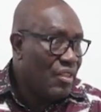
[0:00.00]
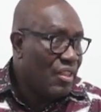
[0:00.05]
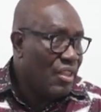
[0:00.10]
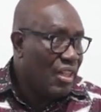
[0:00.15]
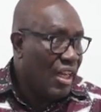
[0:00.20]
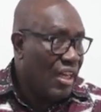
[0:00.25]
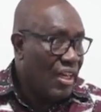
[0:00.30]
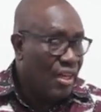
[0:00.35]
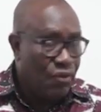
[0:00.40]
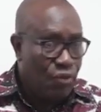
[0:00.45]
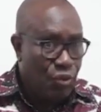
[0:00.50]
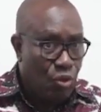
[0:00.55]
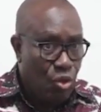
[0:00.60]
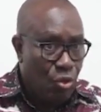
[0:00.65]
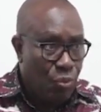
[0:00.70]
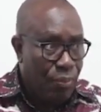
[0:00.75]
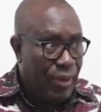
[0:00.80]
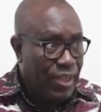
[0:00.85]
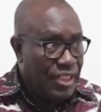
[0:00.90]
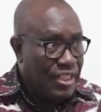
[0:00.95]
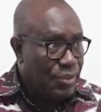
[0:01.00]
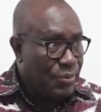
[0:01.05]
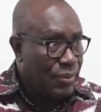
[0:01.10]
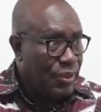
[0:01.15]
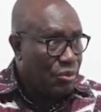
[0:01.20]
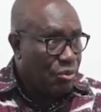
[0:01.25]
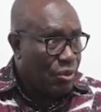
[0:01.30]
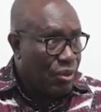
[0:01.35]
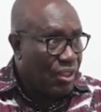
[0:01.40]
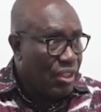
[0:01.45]
And if you don't
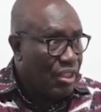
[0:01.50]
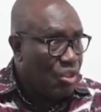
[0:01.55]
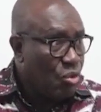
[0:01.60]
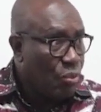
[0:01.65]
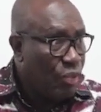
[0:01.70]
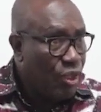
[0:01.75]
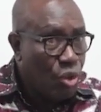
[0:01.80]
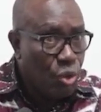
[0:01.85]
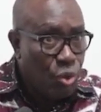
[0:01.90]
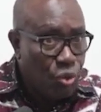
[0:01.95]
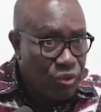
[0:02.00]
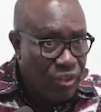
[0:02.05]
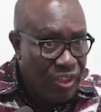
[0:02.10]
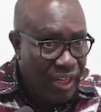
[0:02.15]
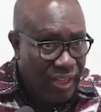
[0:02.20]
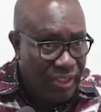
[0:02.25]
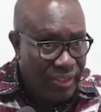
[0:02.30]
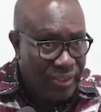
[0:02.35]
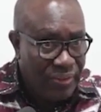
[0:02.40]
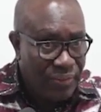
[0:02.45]
participate quickly, you may lose that.